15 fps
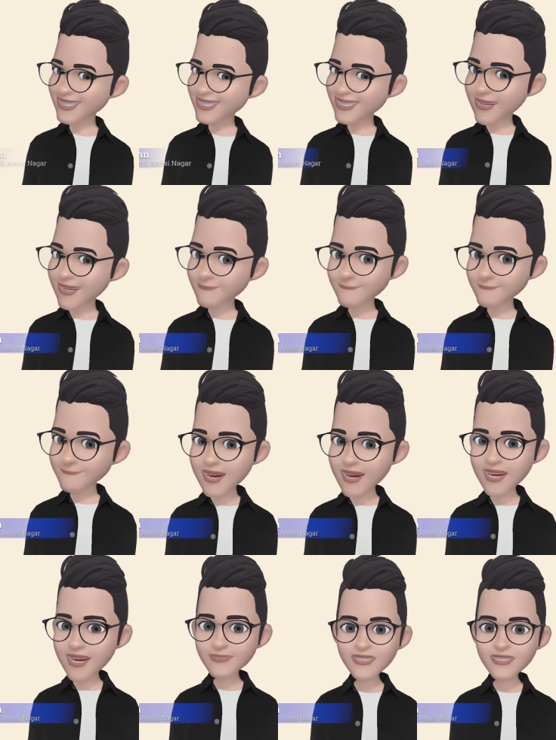I'm back with a
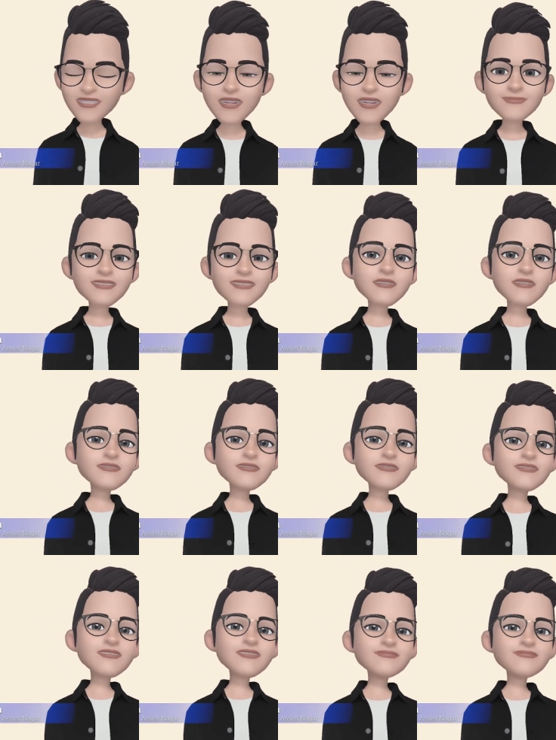new episode of
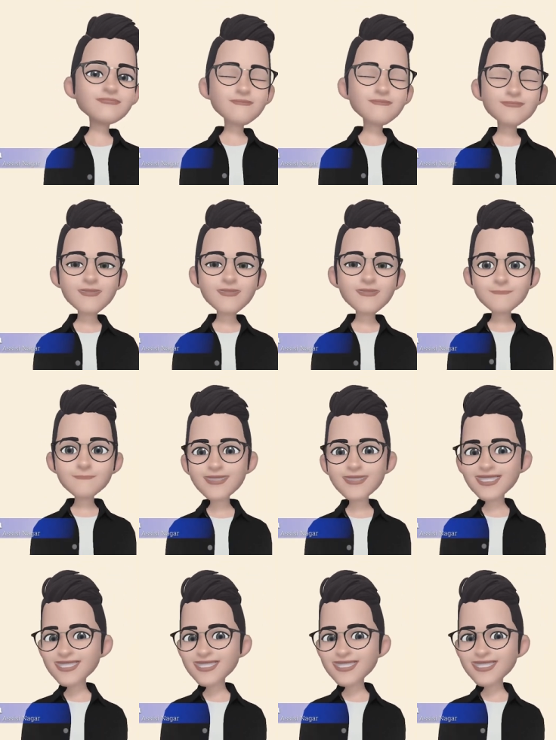Biblia Meleti.